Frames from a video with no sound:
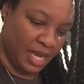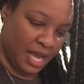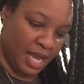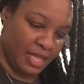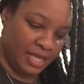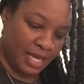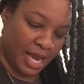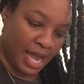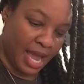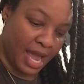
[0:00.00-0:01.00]
And then
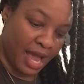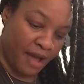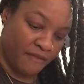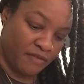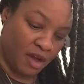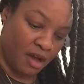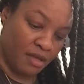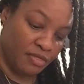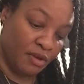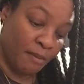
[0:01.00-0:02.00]
I have
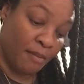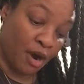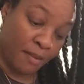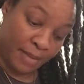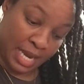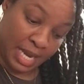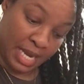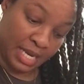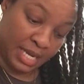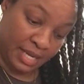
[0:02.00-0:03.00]
the
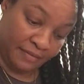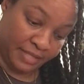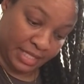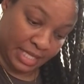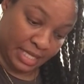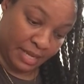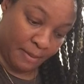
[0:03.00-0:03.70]
Mermaid Gift Set